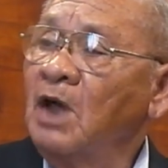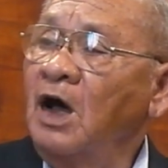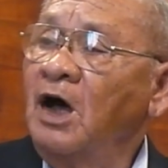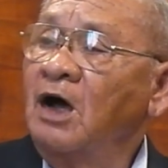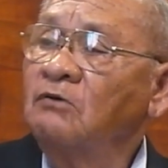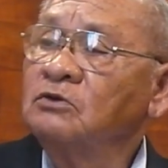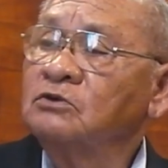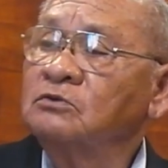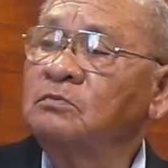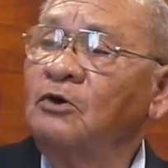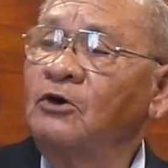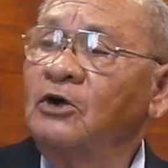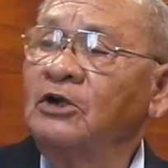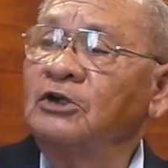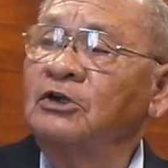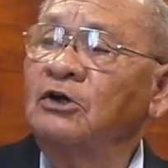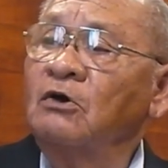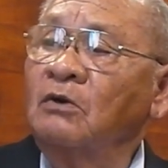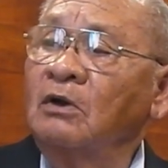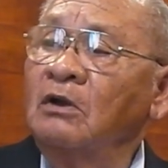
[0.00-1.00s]
I was born
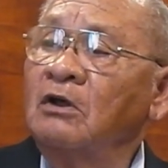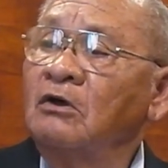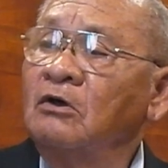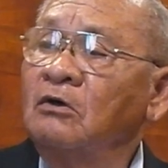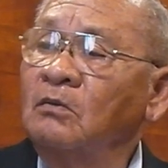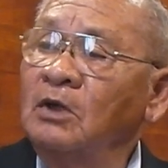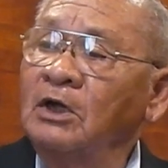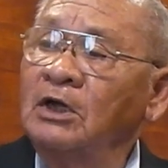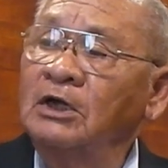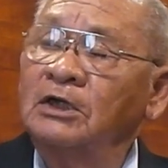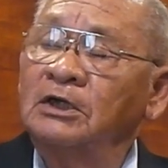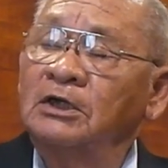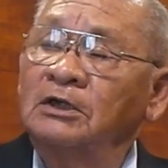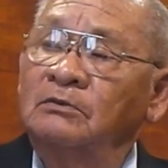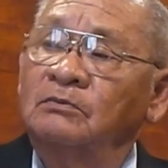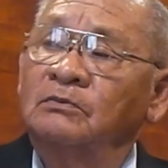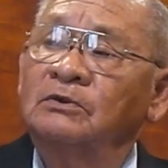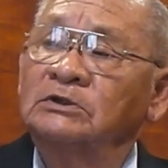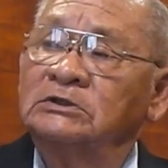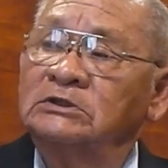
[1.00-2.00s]
in Oklahoma, and
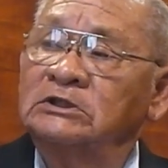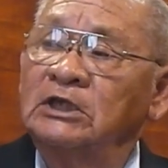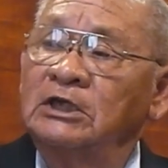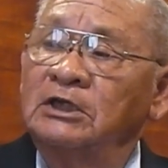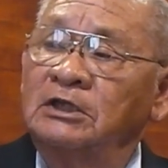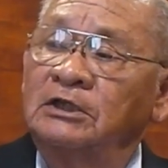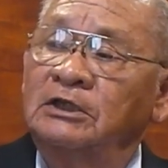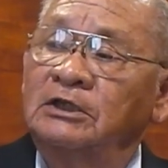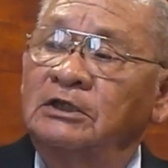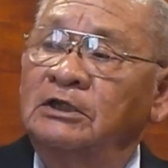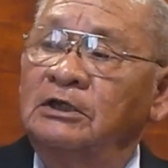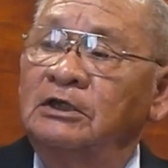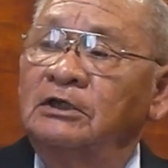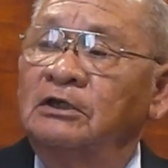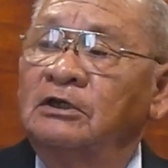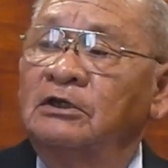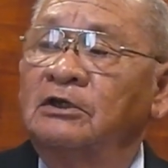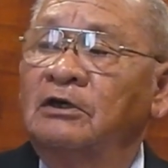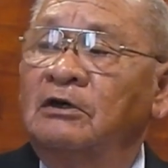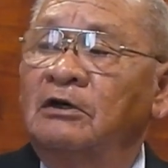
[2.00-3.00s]
it was at
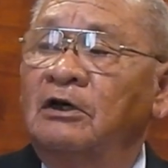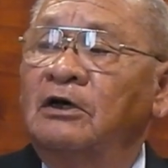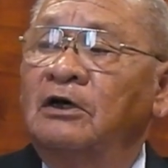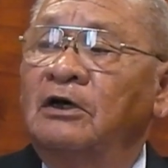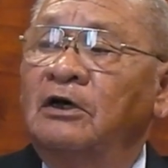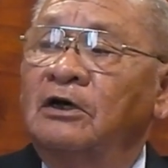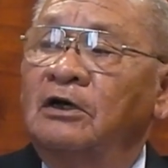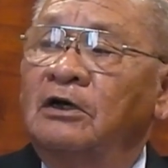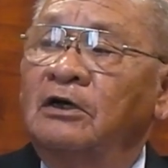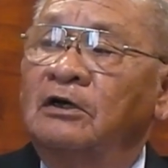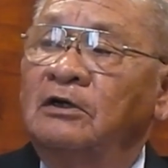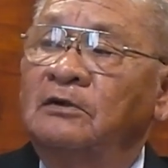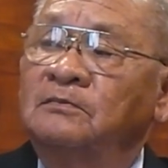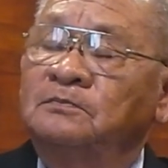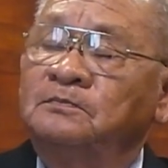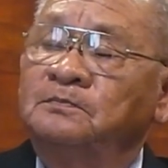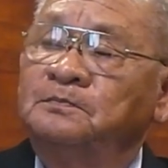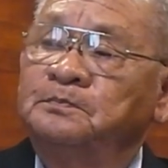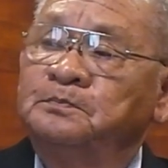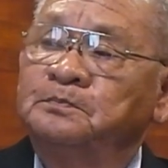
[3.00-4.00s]
the uh,
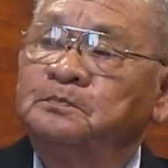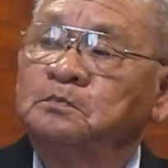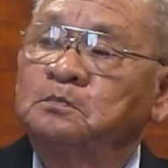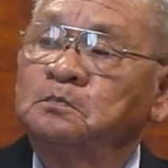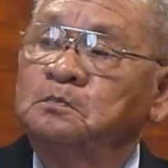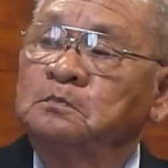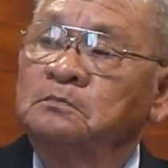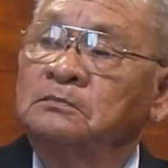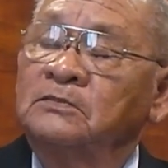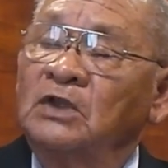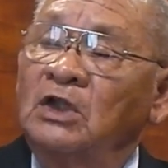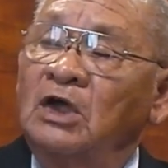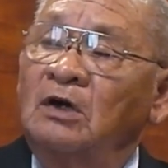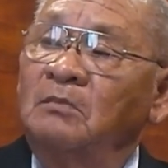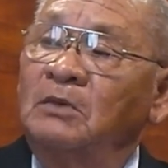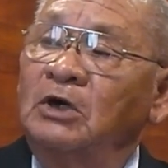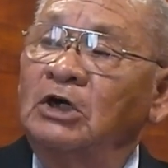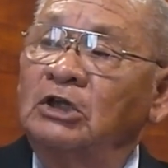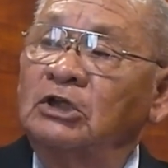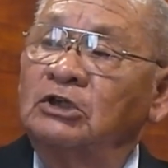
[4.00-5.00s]

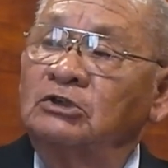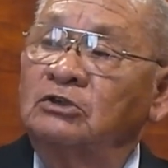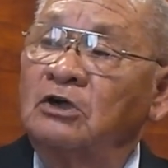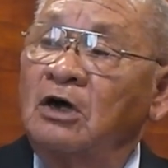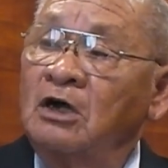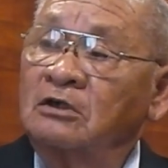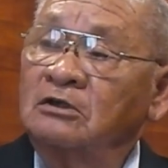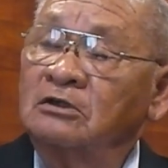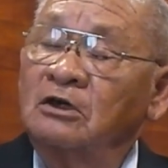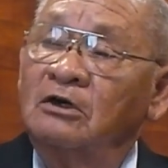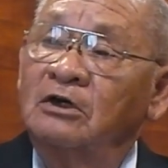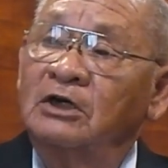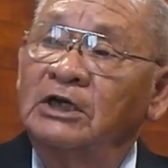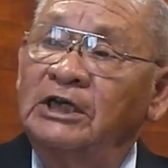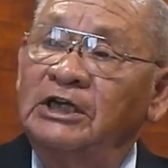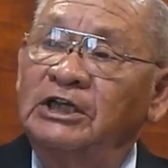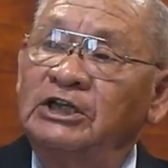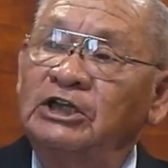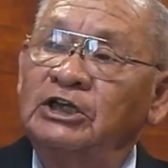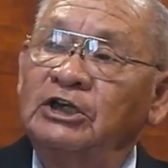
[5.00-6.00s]
among the Choctaw uh,
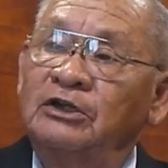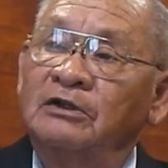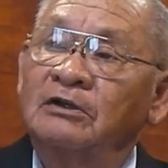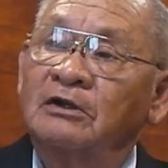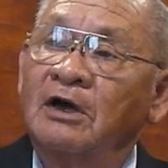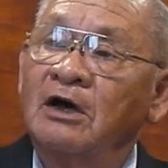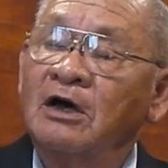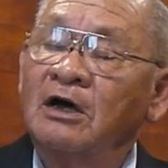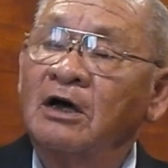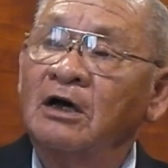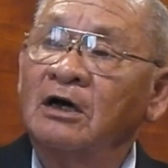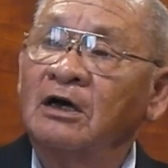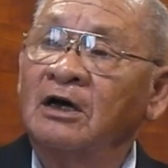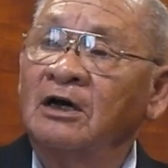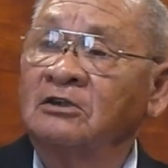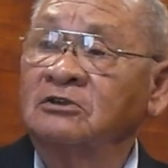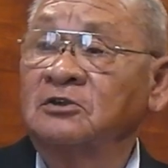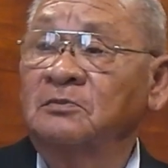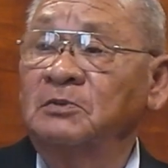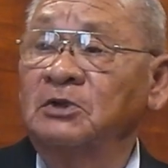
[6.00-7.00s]
Indian
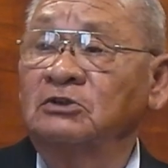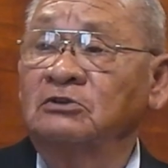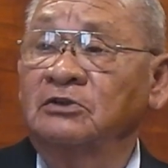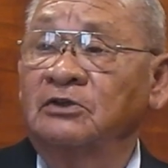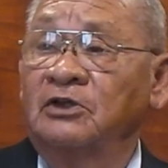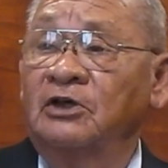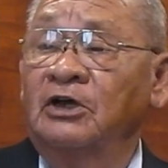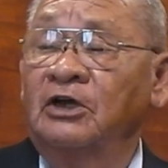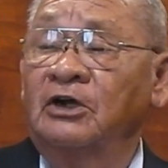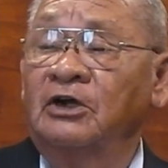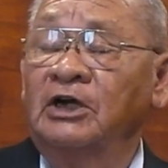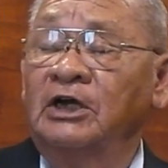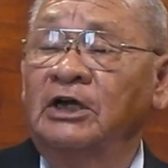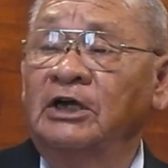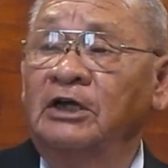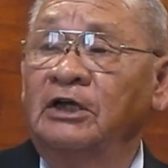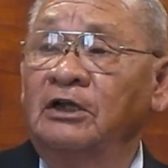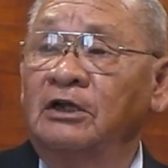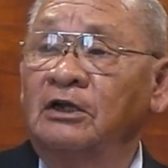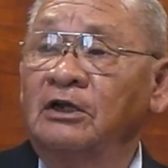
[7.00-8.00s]
Hospital there
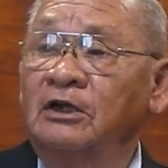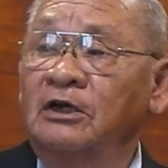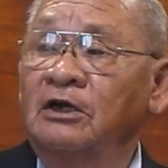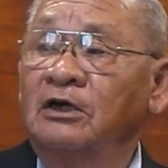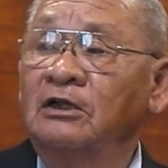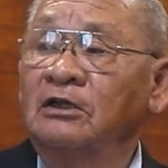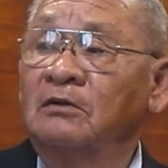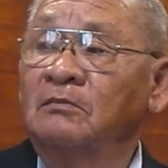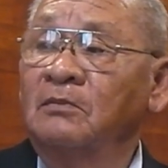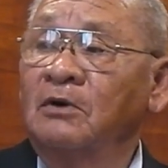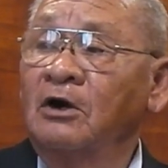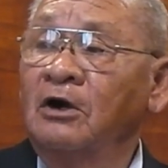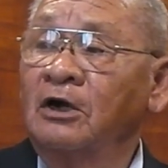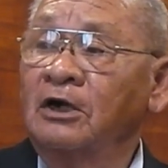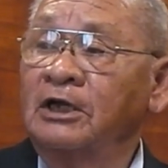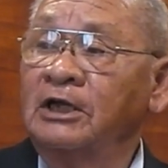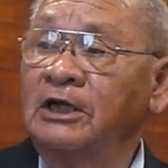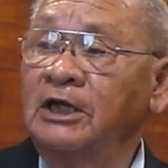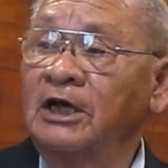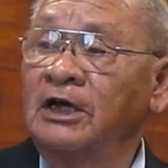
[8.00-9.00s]
in uh,
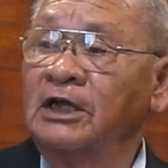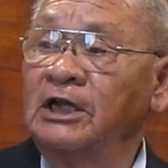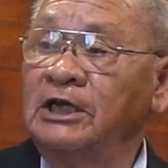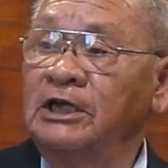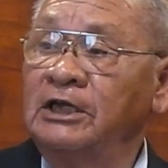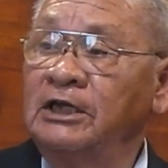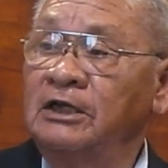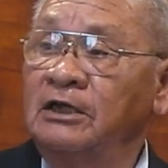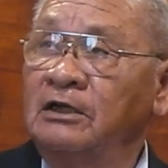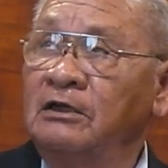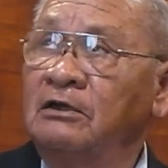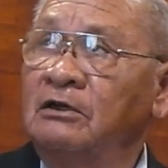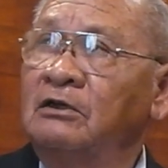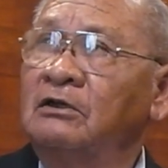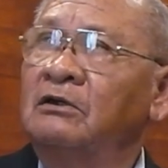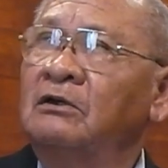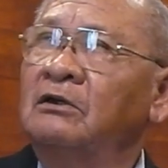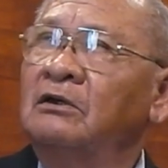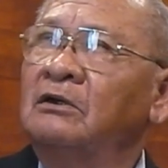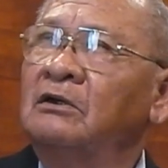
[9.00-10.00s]
Lamar County,
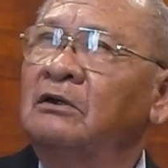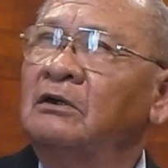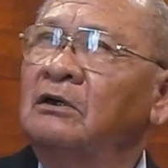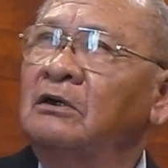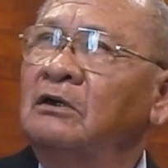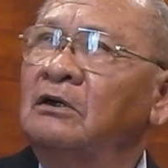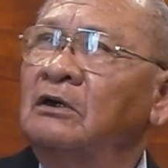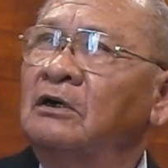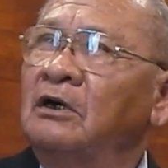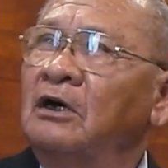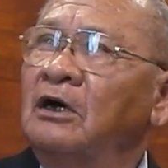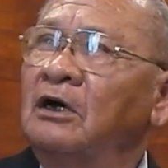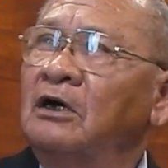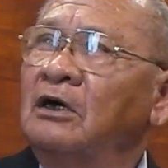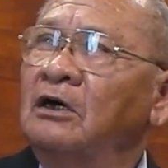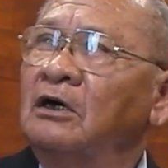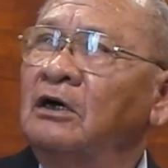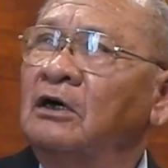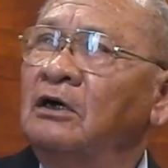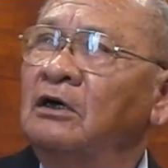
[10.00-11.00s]

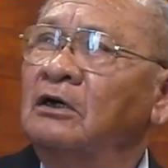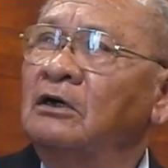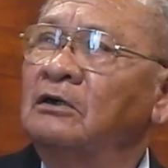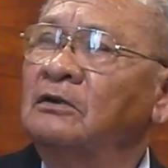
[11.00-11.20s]
uh,